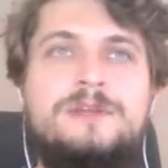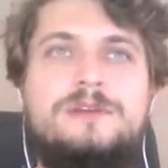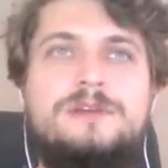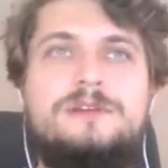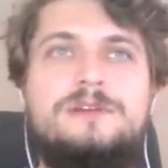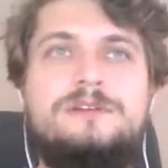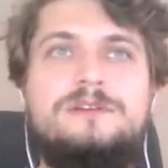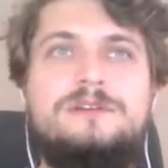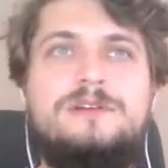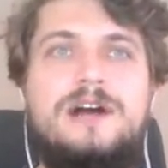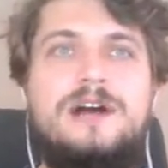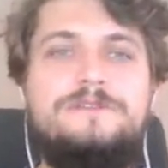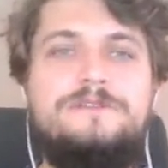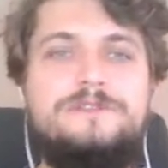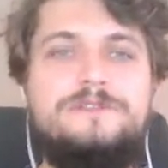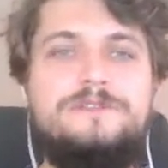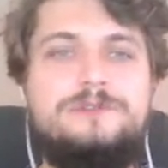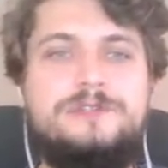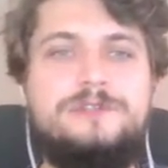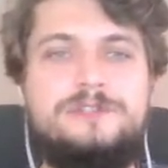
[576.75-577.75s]

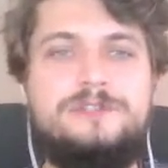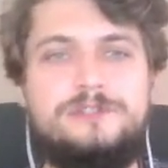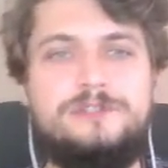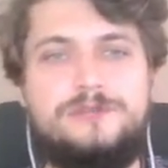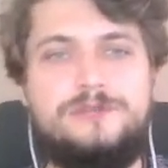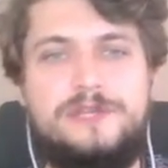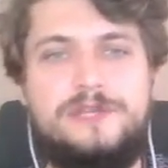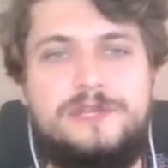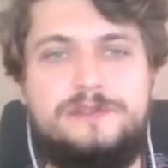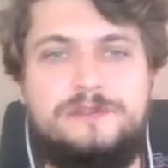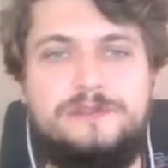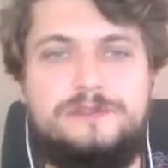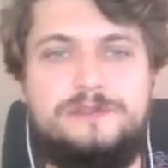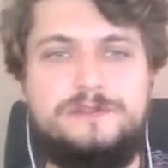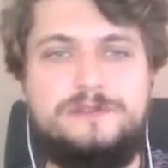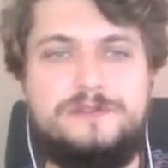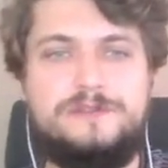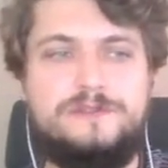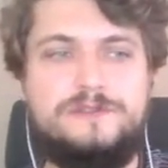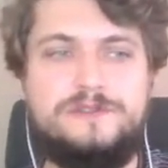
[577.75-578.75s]
After integrating
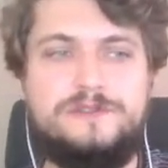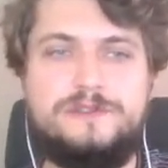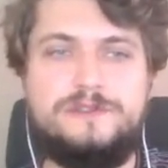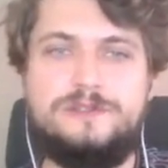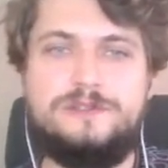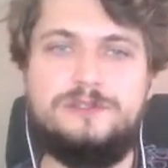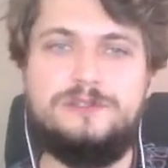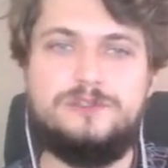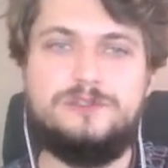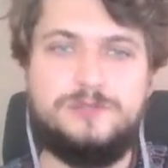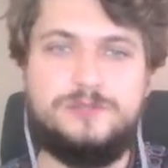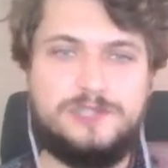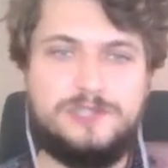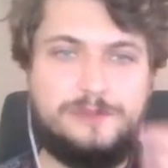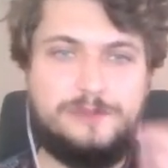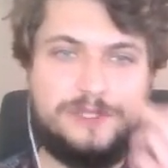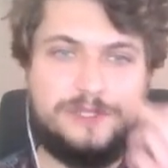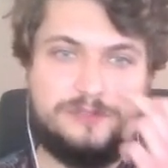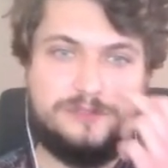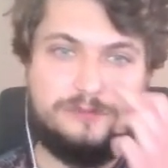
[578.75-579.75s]
these syscalls, which I
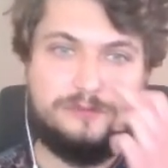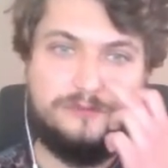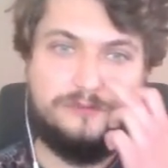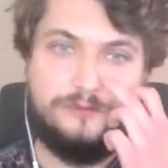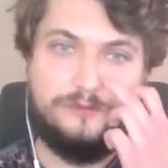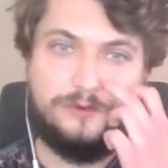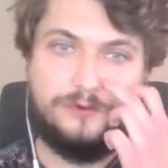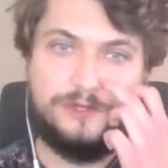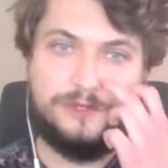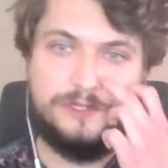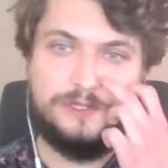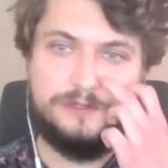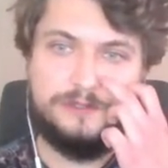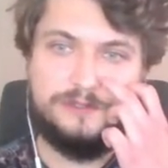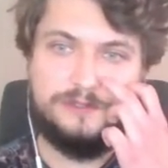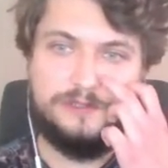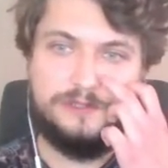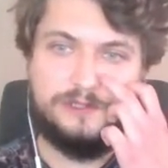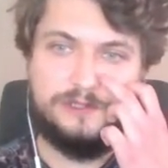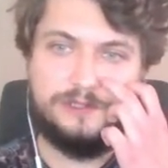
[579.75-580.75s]
mentioned before, in
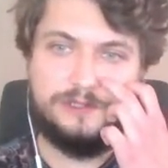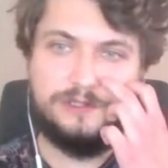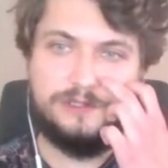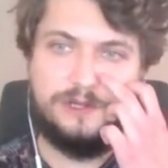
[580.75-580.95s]
the